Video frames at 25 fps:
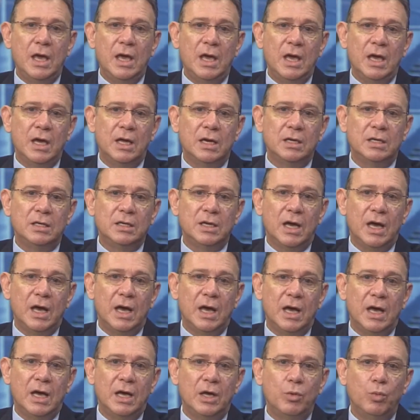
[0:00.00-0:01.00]
And
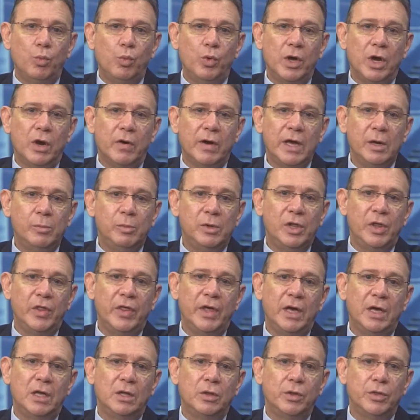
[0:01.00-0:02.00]
we are able
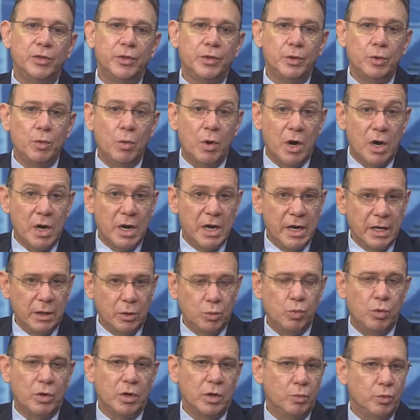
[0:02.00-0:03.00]
then, through our
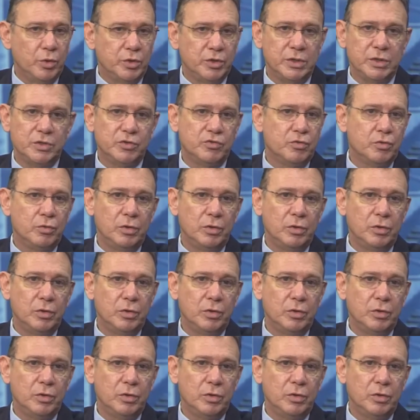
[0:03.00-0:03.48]
network, which is